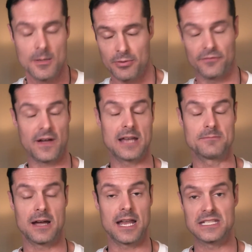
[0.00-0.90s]

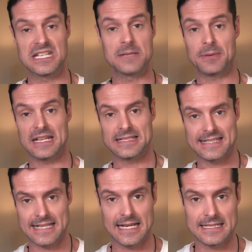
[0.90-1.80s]
provide my deep
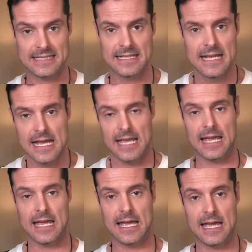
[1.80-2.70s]
insights.
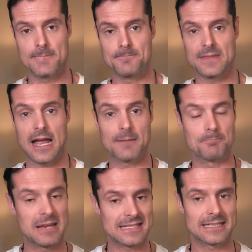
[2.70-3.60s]

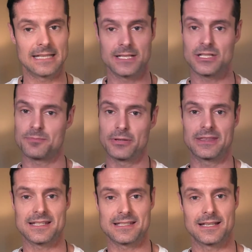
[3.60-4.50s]
Basically, I just
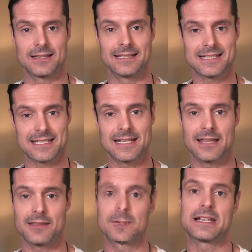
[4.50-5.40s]
put this list
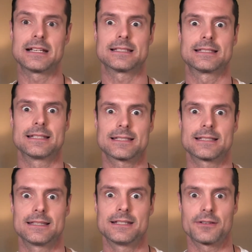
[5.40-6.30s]
together because
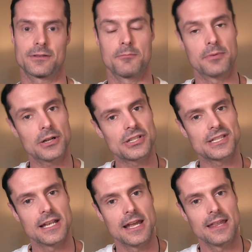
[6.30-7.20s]
these are the
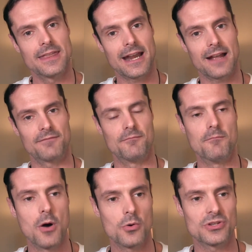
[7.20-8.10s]
books that have
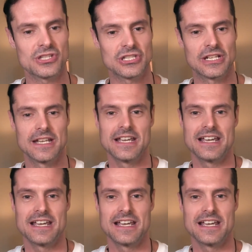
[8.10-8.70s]
most